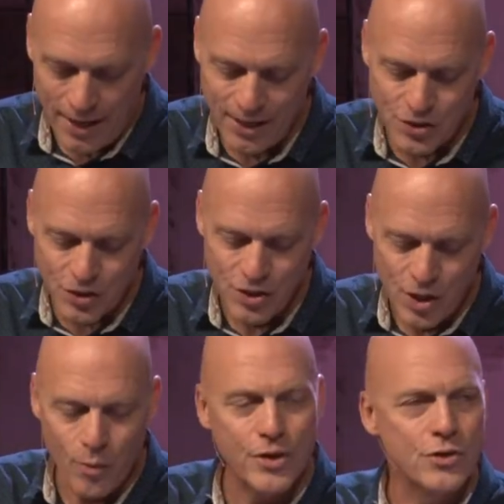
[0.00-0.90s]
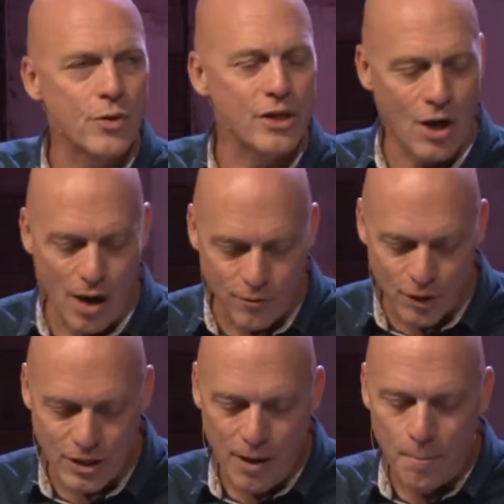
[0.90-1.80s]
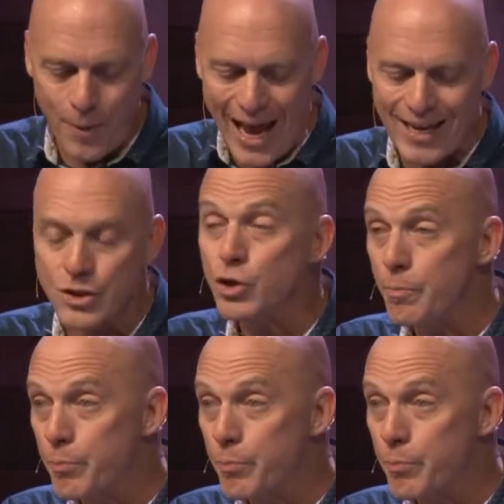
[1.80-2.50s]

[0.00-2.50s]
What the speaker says: He says, when you're doing conflict, banish